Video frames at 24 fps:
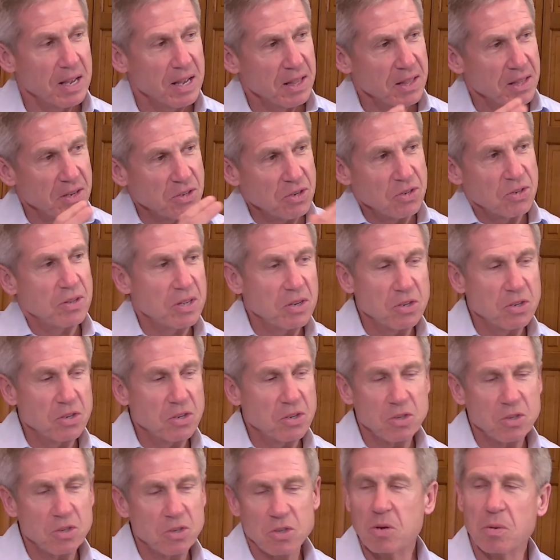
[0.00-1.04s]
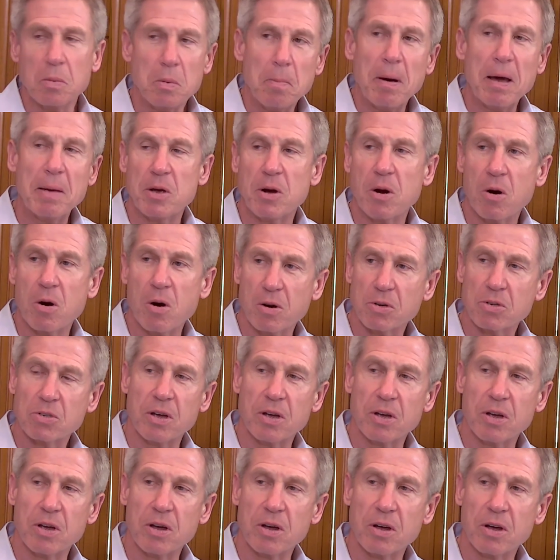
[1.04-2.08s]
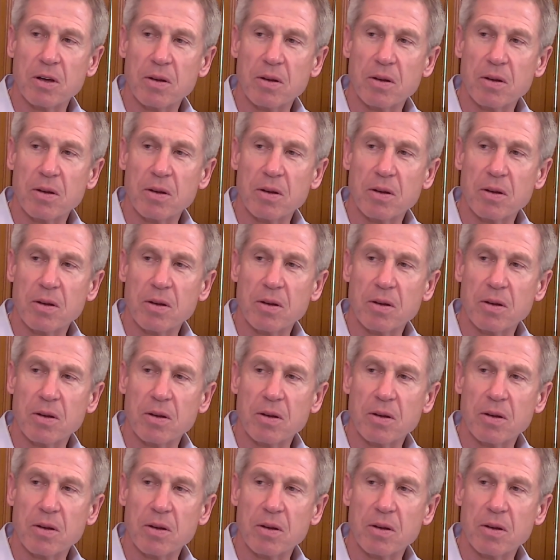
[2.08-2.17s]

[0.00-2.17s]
This might be a harder sell.